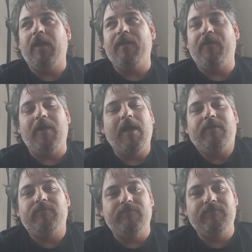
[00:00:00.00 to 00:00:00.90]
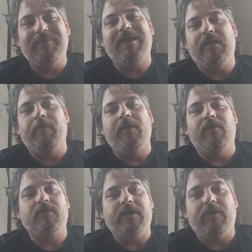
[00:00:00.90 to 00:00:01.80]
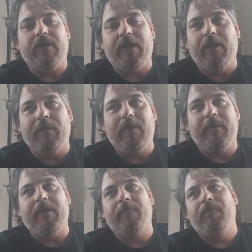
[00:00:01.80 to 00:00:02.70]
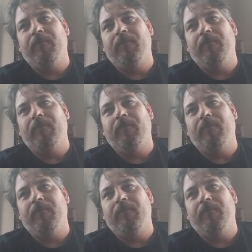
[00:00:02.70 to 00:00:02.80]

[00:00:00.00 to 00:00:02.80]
not, they're not in the military. You know what I mean?